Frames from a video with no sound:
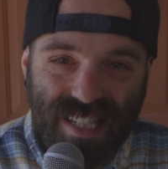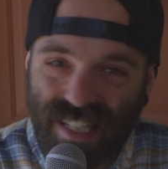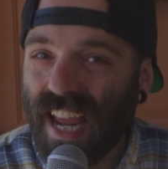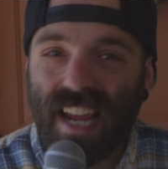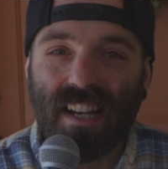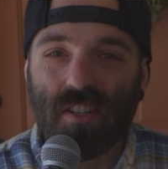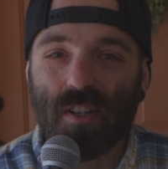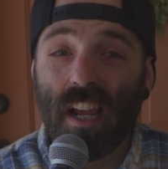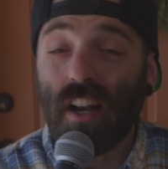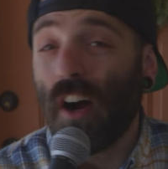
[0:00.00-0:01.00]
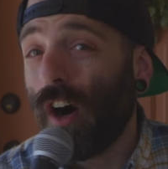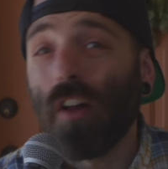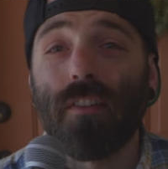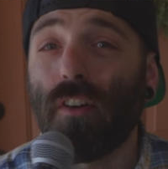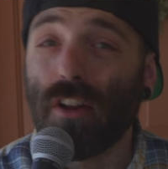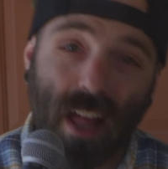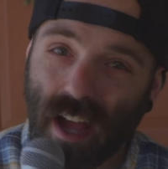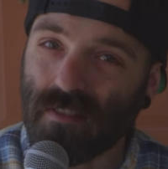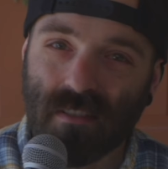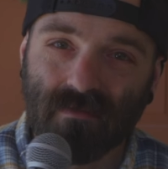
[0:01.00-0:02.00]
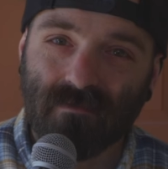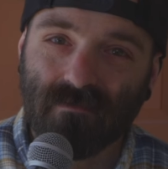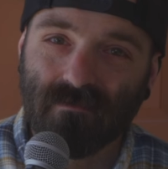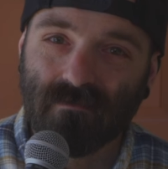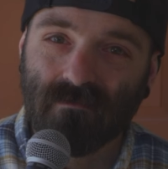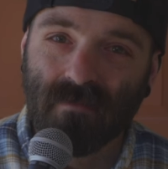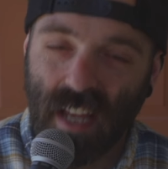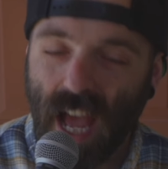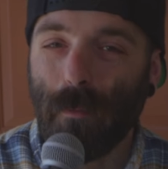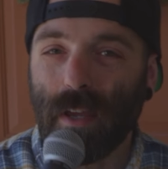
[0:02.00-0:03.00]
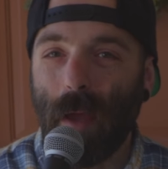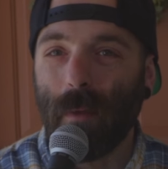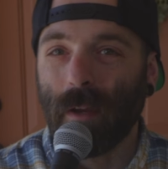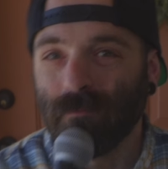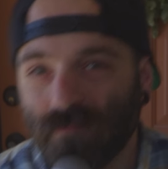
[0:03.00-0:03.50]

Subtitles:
stage in all of our lives. Happy gaming.